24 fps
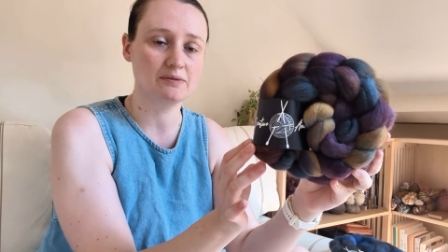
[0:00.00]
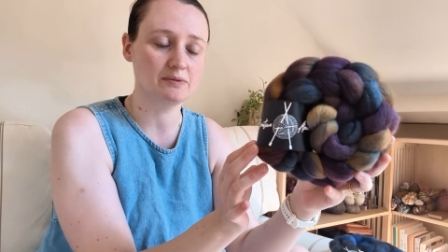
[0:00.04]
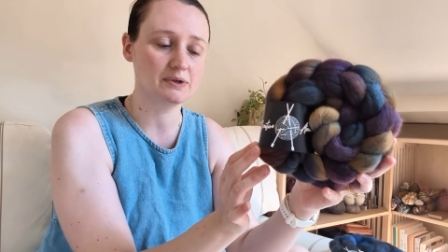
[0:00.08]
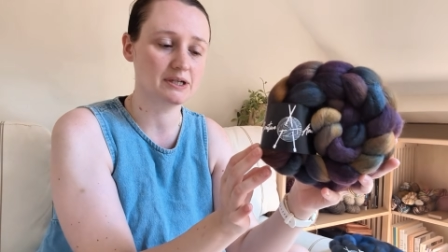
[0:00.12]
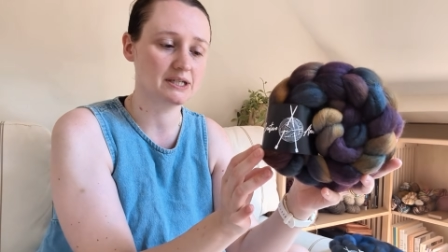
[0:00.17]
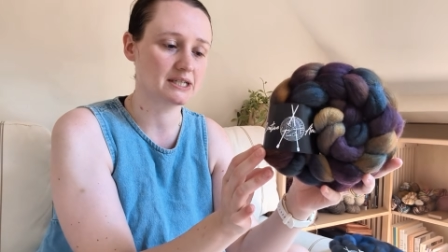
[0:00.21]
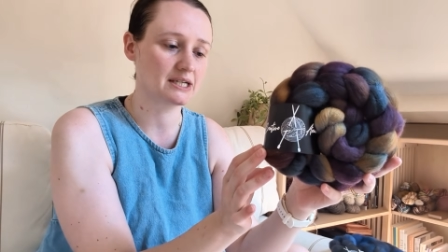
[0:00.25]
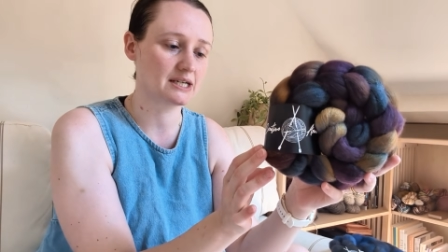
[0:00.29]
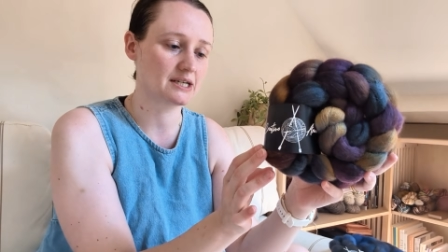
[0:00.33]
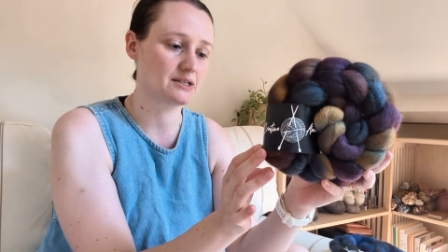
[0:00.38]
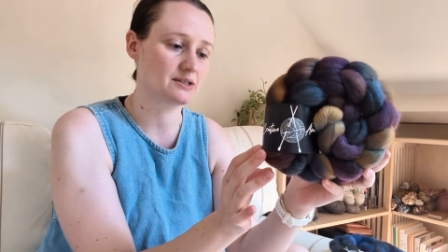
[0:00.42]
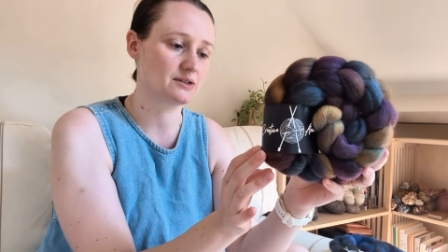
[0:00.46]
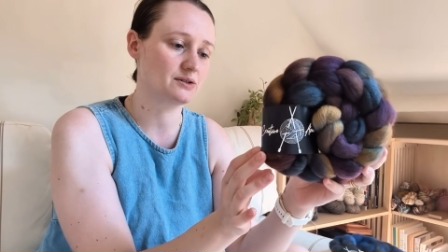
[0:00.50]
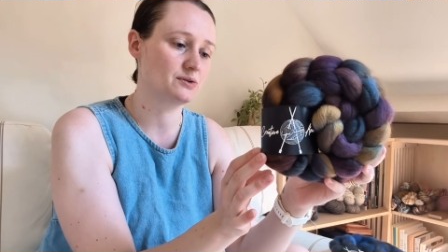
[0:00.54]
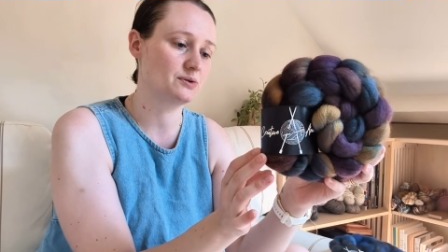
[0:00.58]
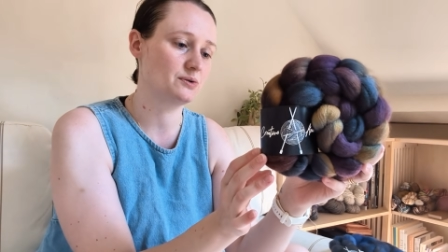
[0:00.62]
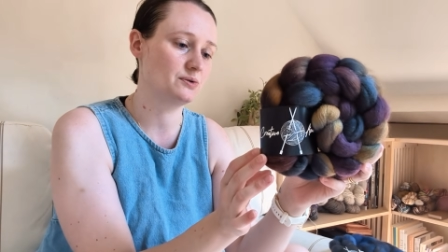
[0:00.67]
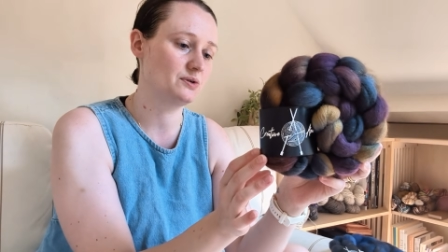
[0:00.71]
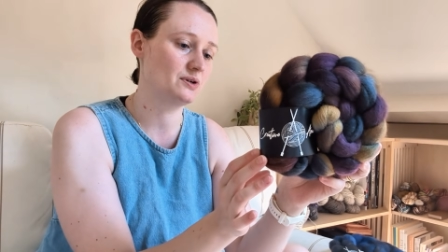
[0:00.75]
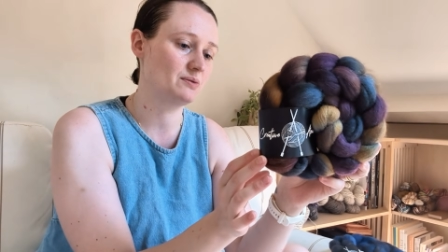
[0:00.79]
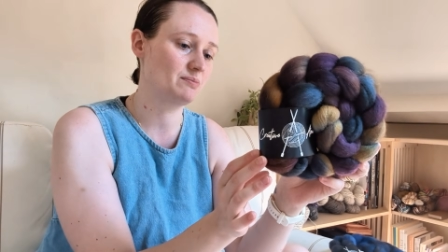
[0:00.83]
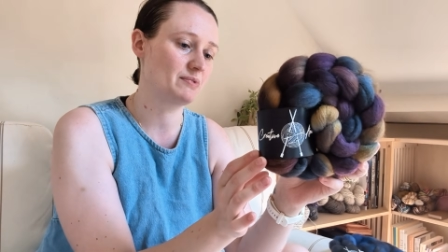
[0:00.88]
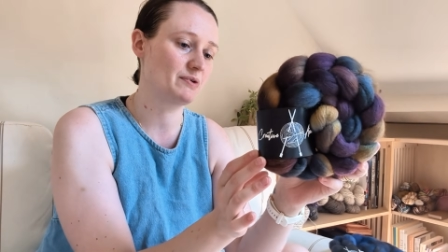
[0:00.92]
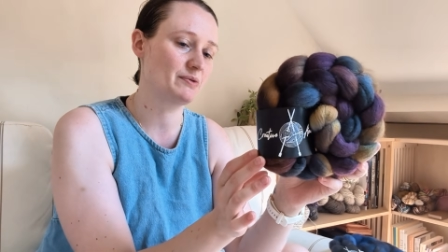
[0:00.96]
which is
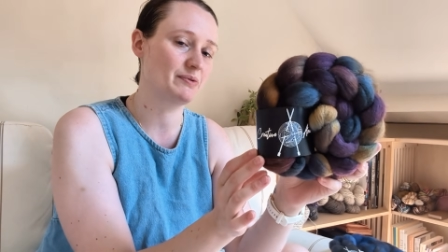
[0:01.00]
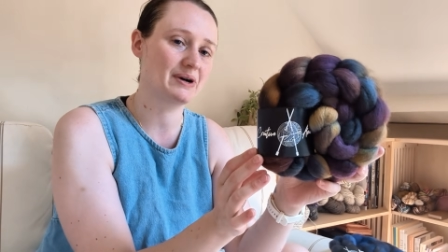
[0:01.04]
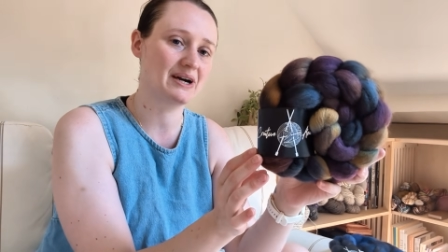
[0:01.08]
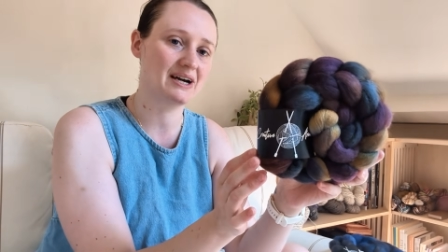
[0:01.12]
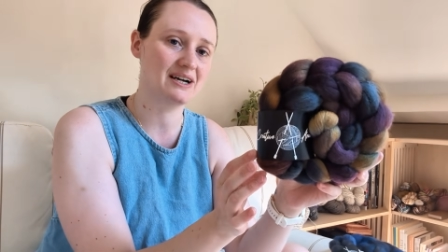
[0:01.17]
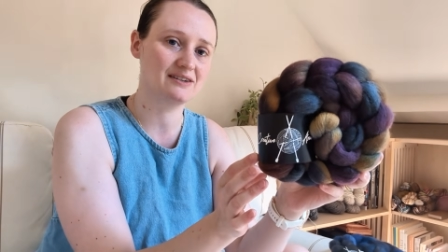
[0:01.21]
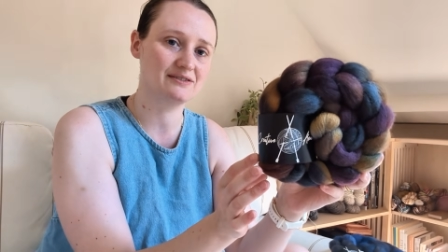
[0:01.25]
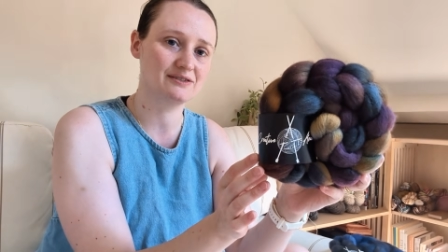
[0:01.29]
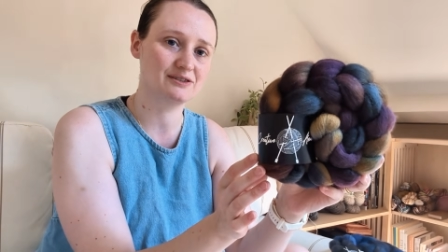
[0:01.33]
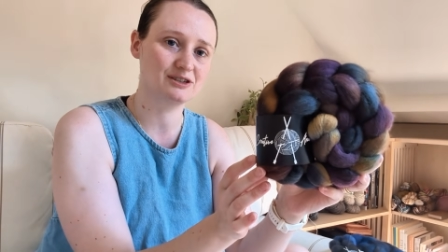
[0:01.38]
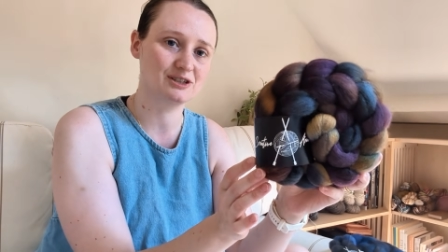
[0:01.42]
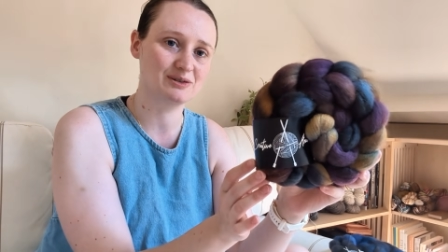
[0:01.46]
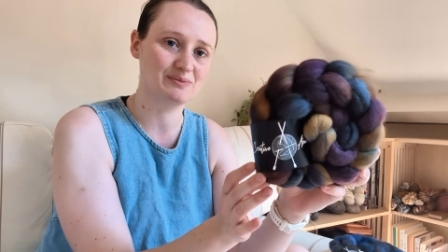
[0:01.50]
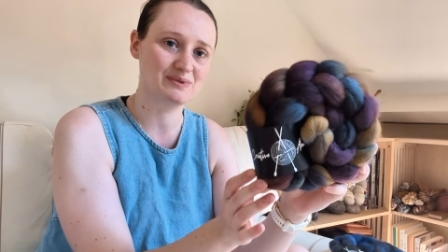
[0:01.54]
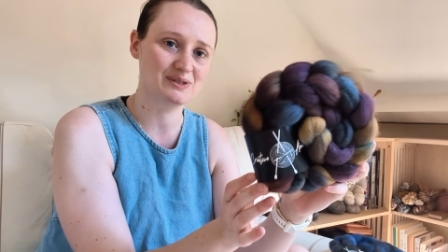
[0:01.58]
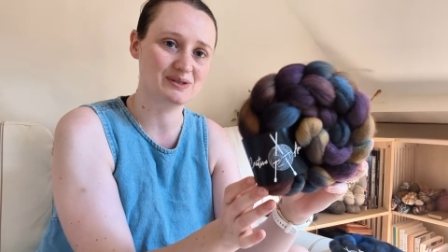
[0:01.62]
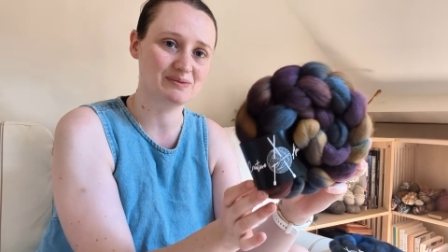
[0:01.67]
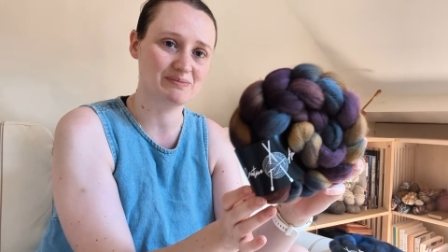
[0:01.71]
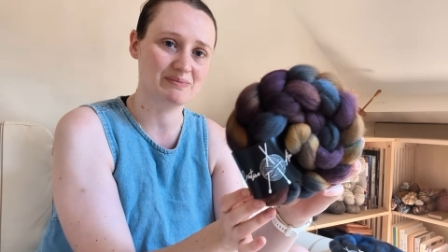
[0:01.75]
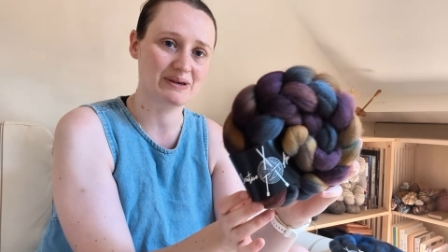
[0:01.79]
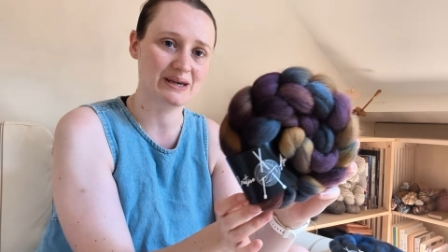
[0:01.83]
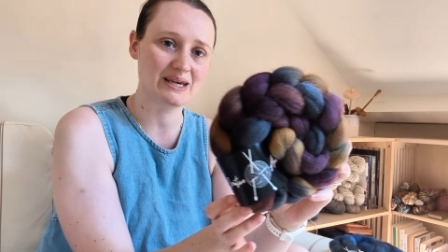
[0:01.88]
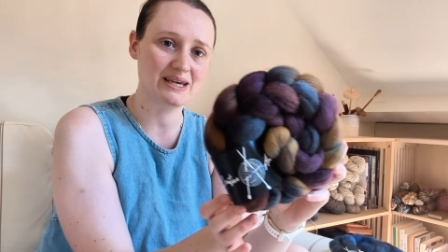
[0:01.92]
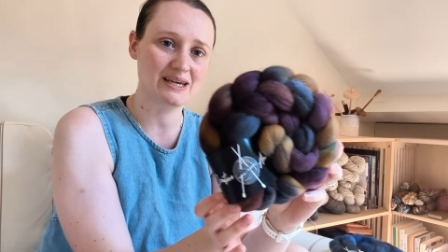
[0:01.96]
called Beware of
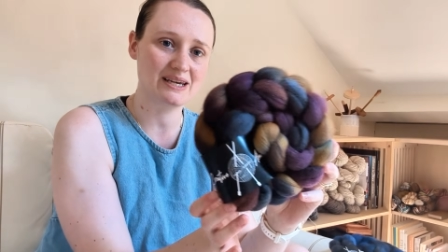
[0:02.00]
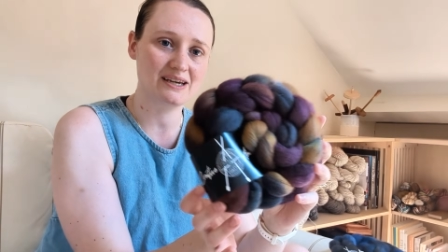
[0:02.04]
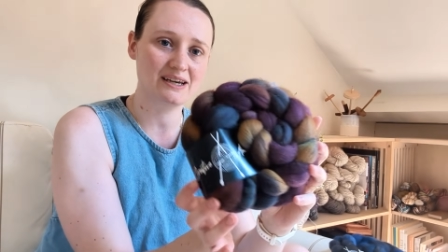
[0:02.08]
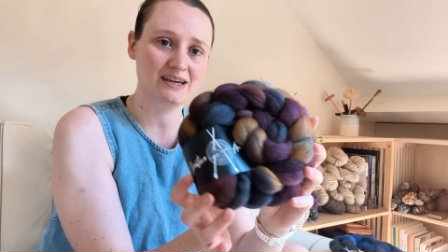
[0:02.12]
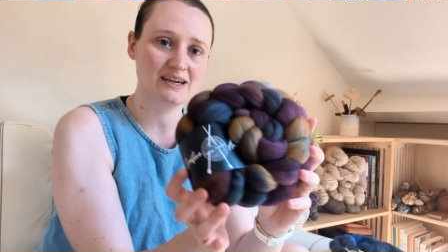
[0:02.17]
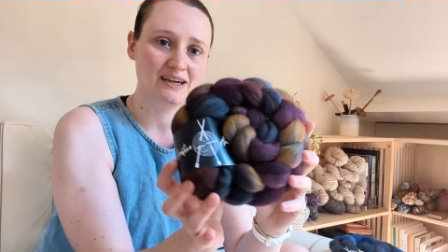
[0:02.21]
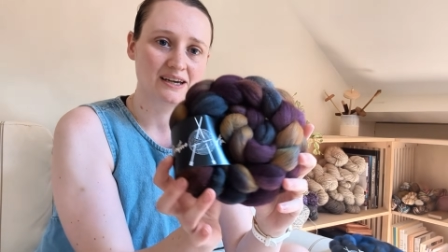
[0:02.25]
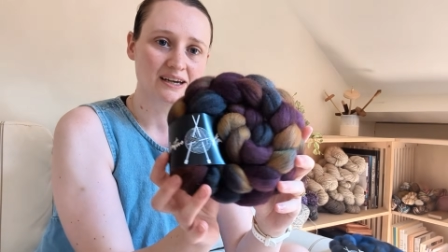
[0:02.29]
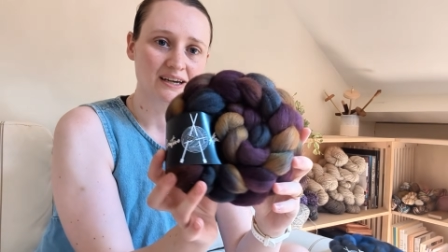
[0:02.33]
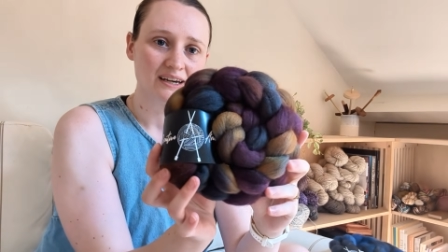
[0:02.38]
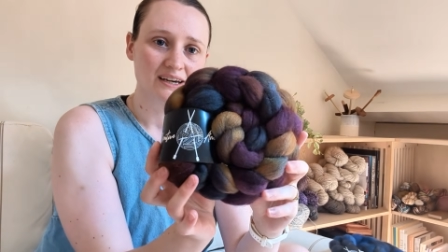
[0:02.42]
Crimson Peak.